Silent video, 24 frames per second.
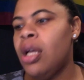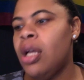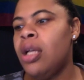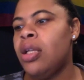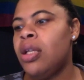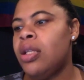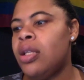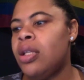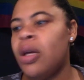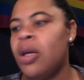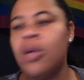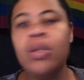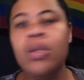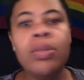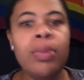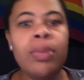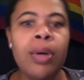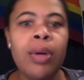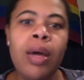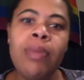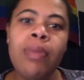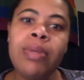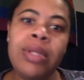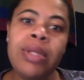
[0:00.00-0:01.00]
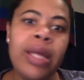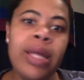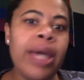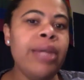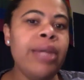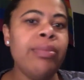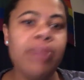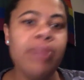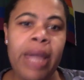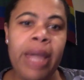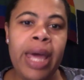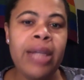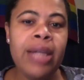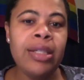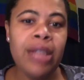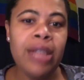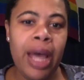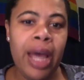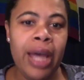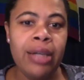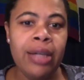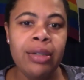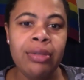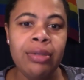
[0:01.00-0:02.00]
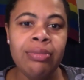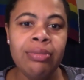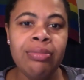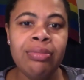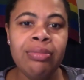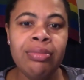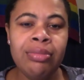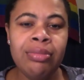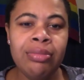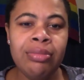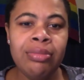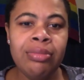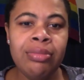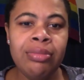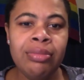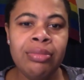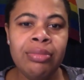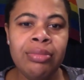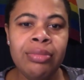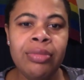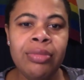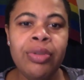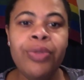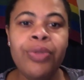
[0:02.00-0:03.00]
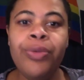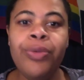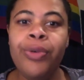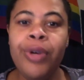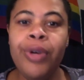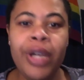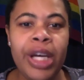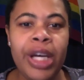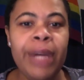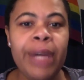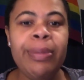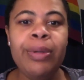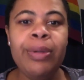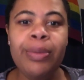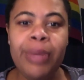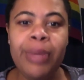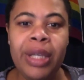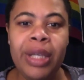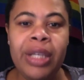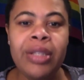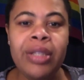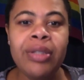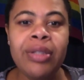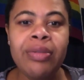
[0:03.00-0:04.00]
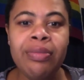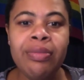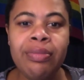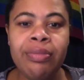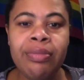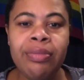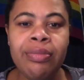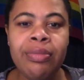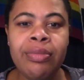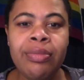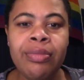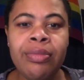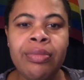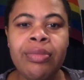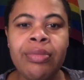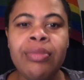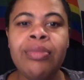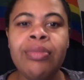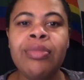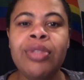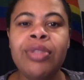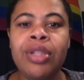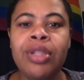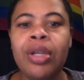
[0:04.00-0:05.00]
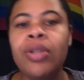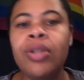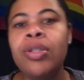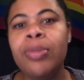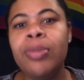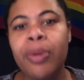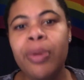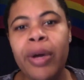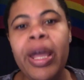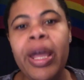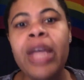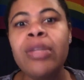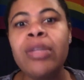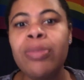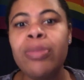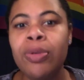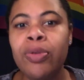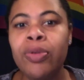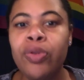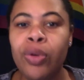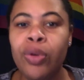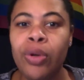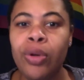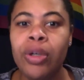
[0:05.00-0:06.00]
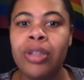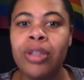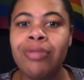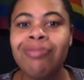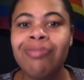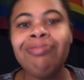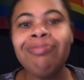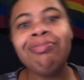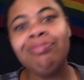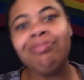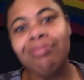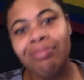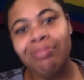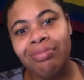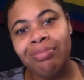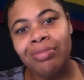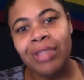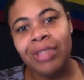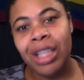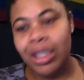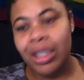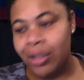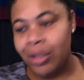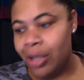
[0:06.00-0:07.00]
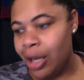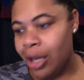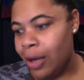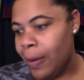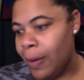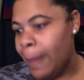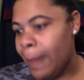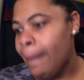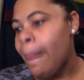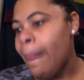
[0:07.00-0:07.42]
Soulja Boy was dating Black China for a couple of weeks. Soulja Boy has moved on. There you go.